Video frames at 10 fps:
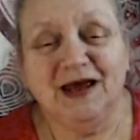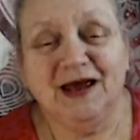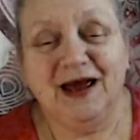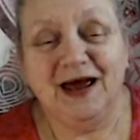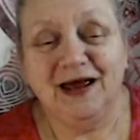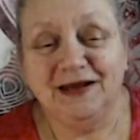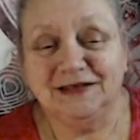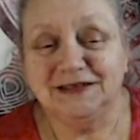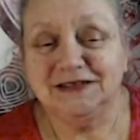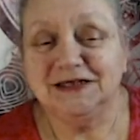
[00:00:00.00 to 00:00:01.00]
and
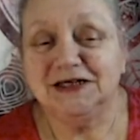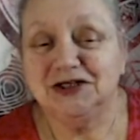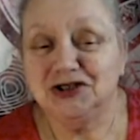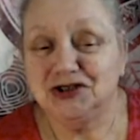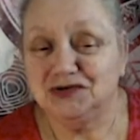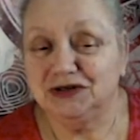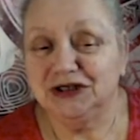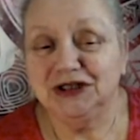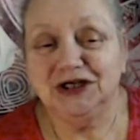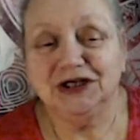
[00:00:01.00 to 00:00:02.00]
ensuring
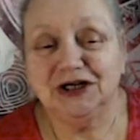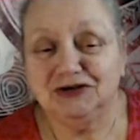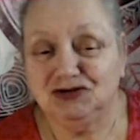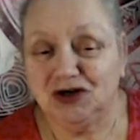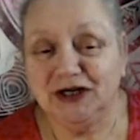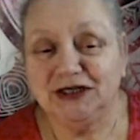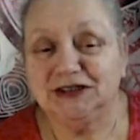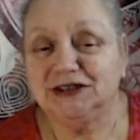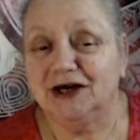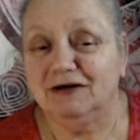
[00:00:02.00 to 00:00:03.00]
that drains
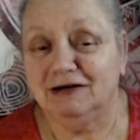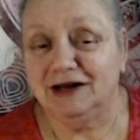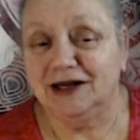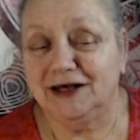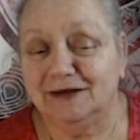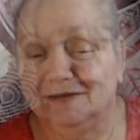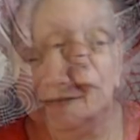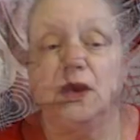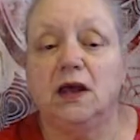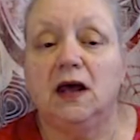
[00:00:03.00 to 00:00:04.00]
are clear.
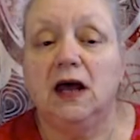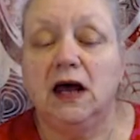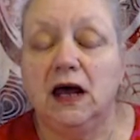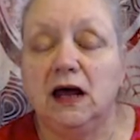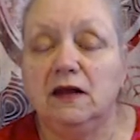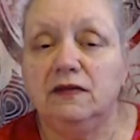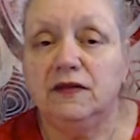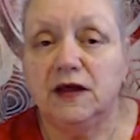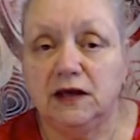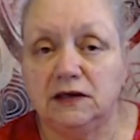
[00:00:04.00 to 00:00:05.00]
And
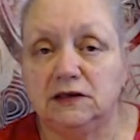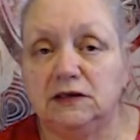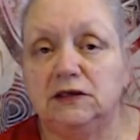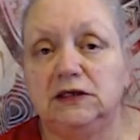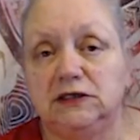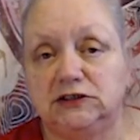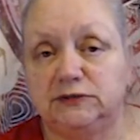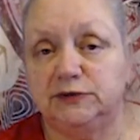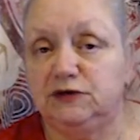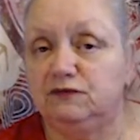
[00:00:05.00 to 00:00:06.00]
that leads
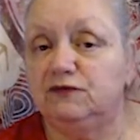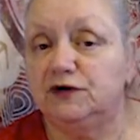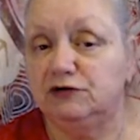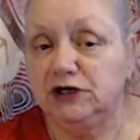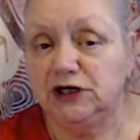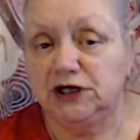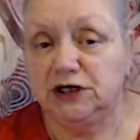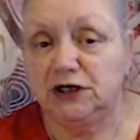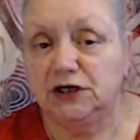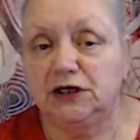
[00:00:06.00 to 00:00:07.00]
me very
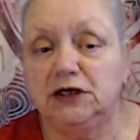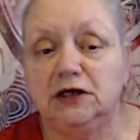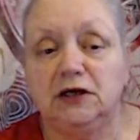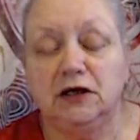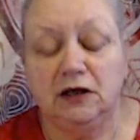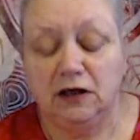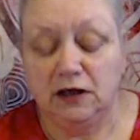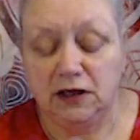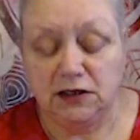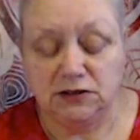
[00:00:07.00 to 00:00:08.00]
neatly
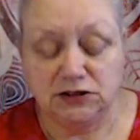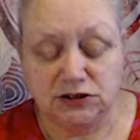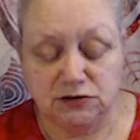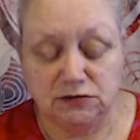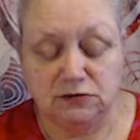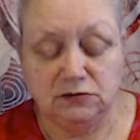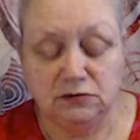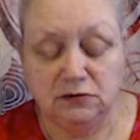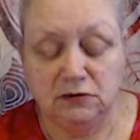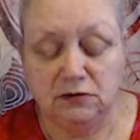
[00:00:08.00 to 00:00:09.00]
into
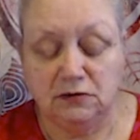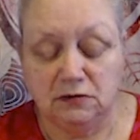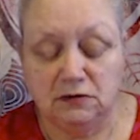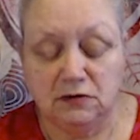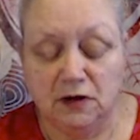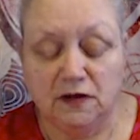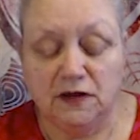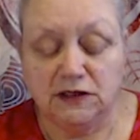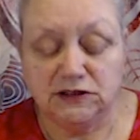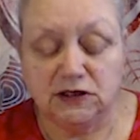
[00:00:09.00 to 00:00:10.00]
the
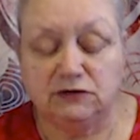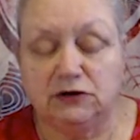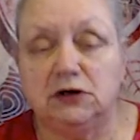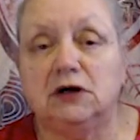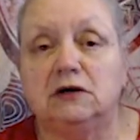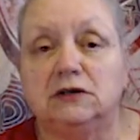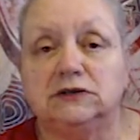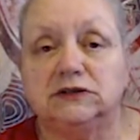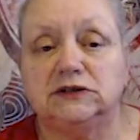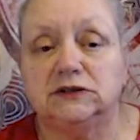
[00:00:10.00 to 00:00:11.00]
tarot
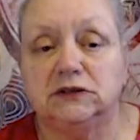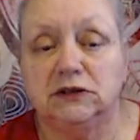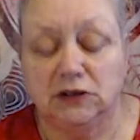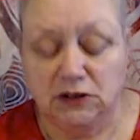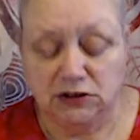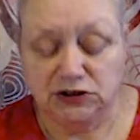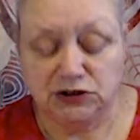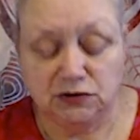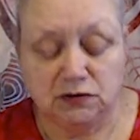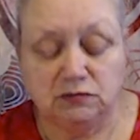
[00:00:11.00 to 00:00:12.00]
cards.
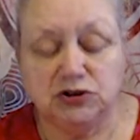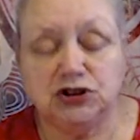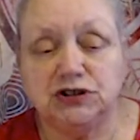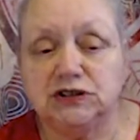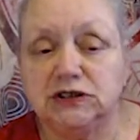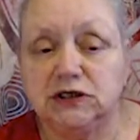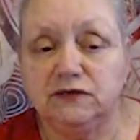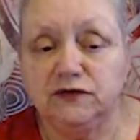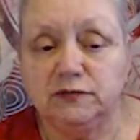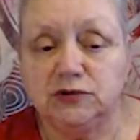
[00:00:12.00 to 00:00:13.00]
So I'm just going to give
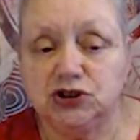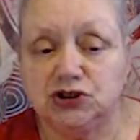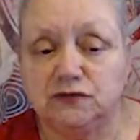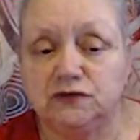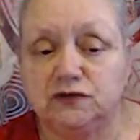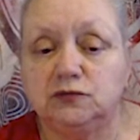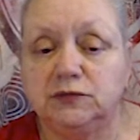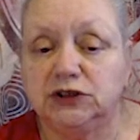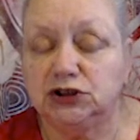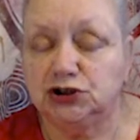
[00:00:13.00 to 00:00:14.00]
them a shuffle,
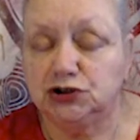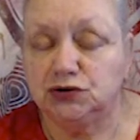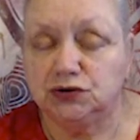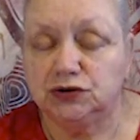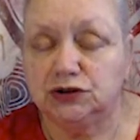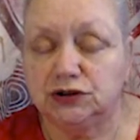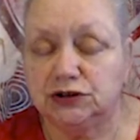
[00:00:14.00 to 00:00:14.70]
make sure that